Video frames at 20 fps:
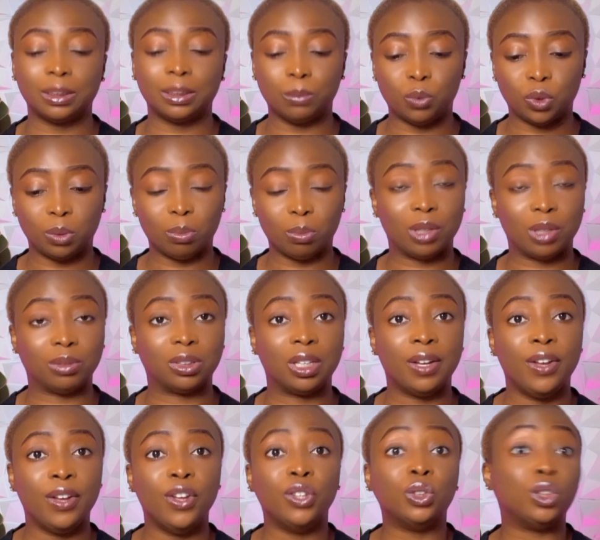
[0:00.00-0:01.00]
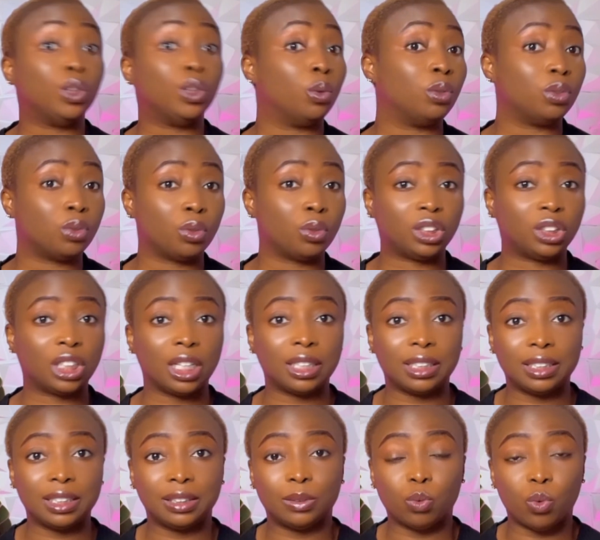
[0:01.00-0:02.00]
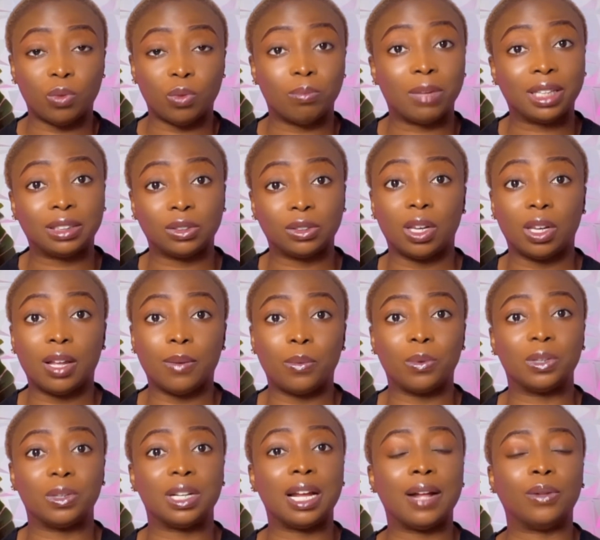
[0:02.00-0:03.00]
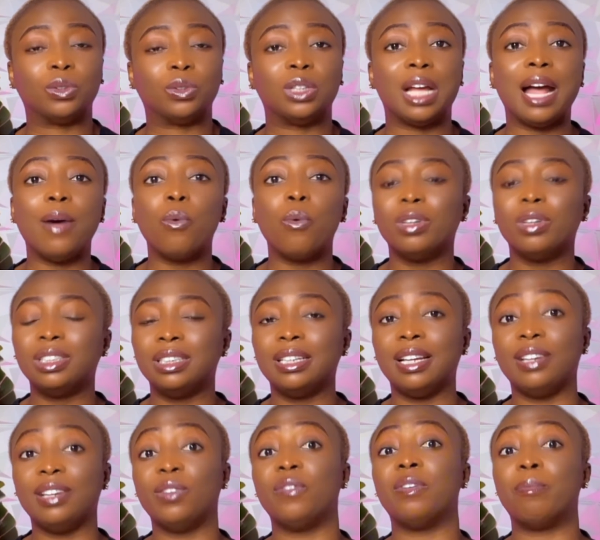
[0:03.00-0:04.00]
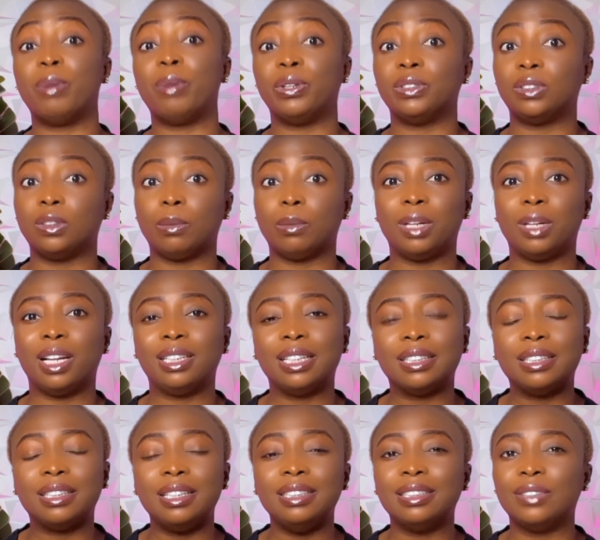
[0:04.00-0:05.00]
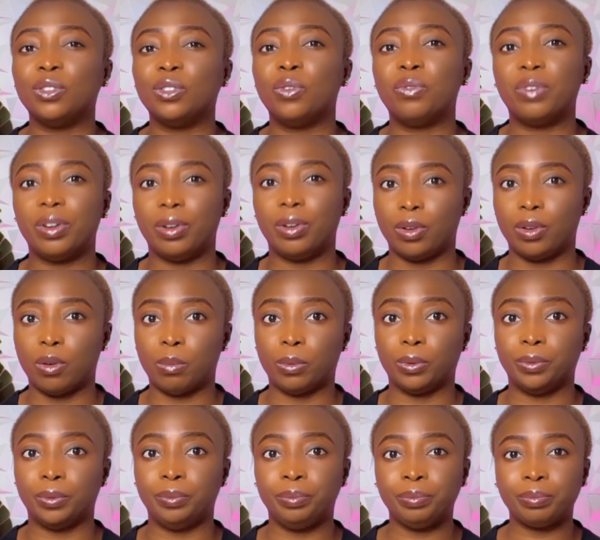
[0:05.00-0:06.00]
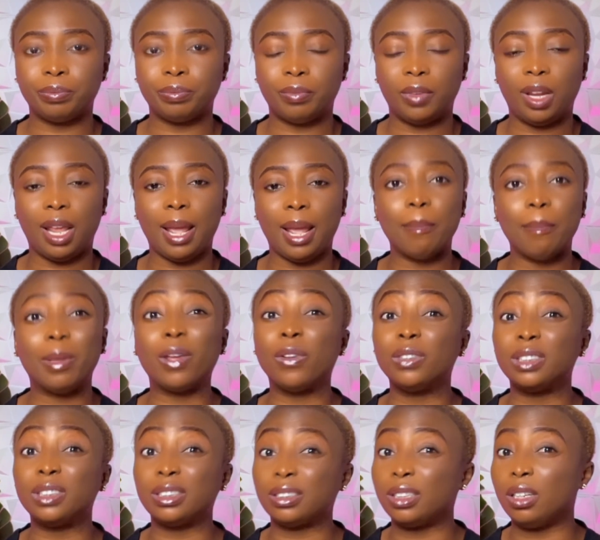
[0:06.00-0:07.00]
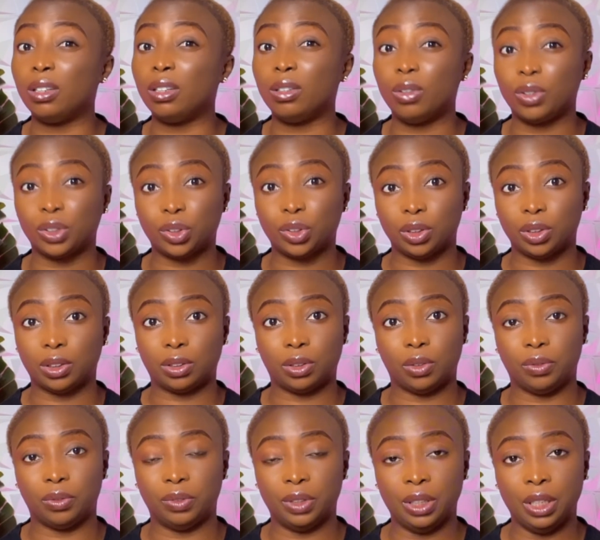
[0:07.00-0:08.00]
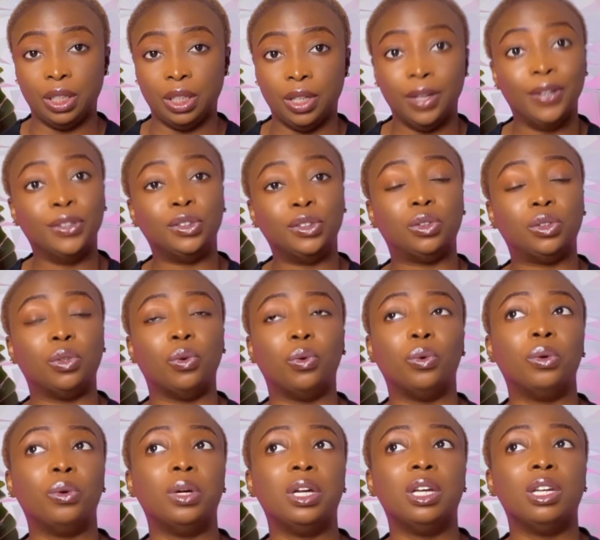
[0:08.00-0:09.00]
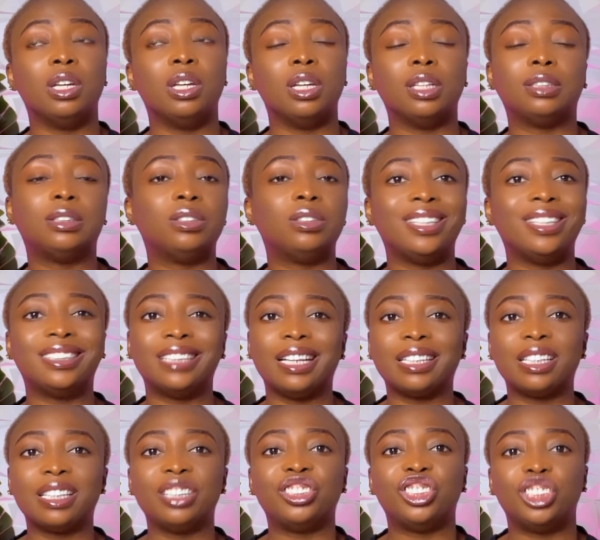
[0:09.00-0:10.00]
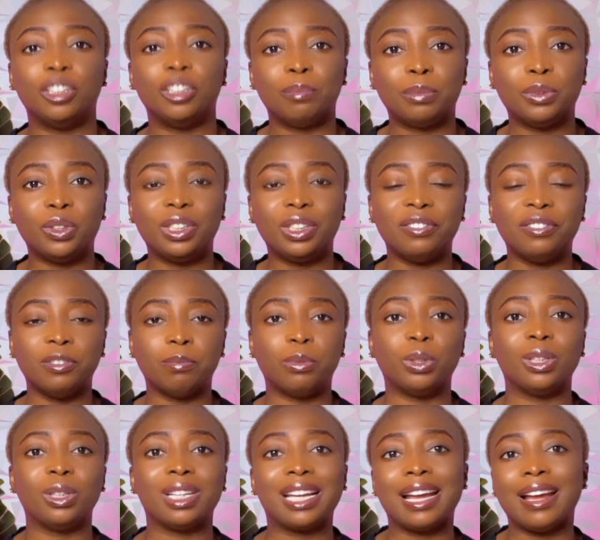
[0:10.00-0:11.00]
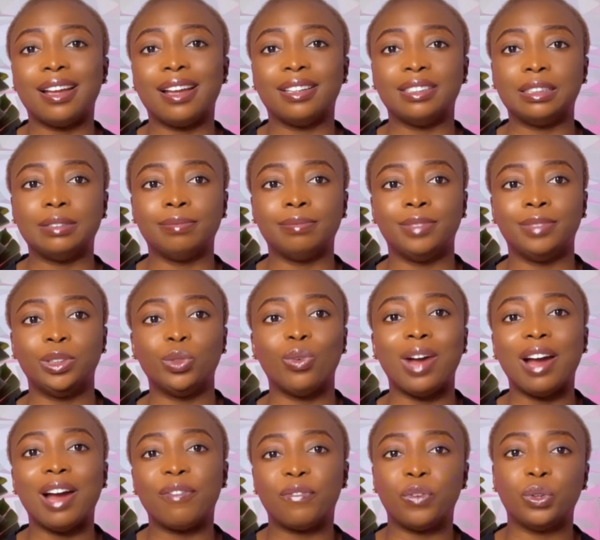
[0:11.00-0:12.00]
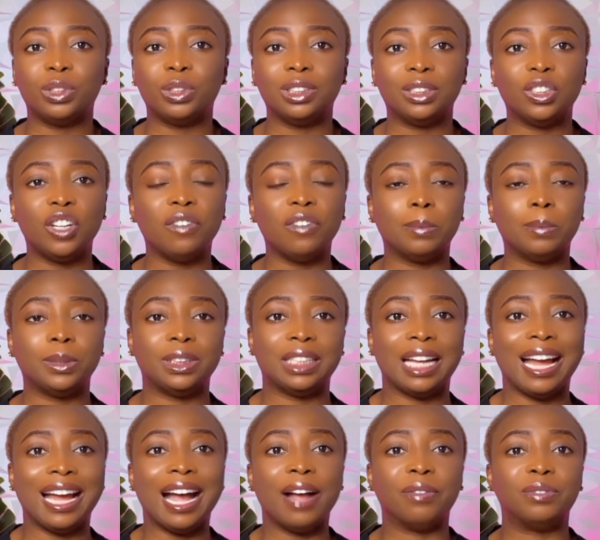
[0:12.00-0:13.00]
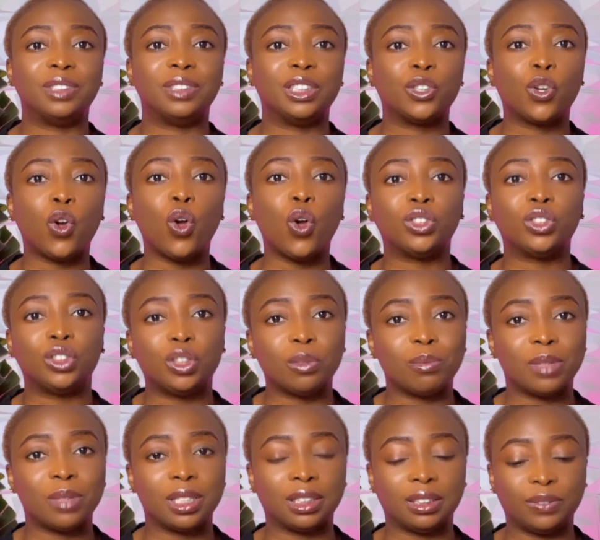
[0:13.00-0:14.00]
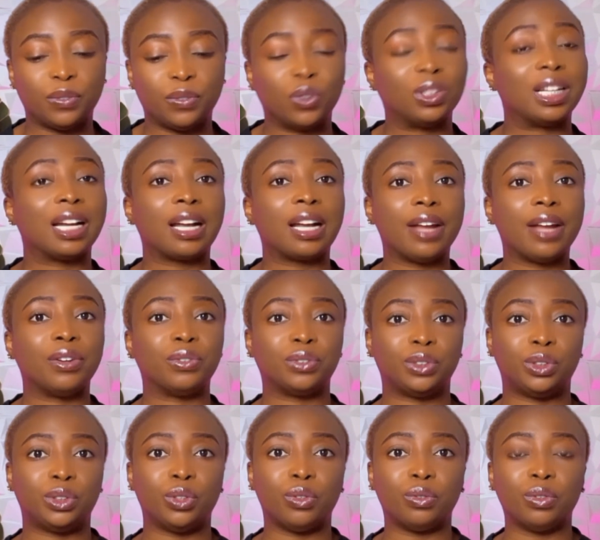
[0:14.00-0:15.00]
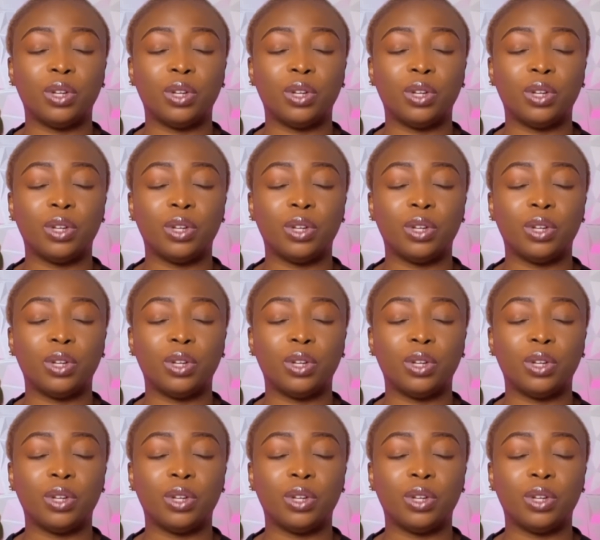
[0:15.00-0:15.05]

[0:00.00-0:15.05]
movement. So you want to go check this one particular one out. And one thing I love about this supplier, their things are not very common because they sell luxury stuff. So it's not exactly cheap. Not everybody can, afford it. Not everybody have the customers for that kind of stuff.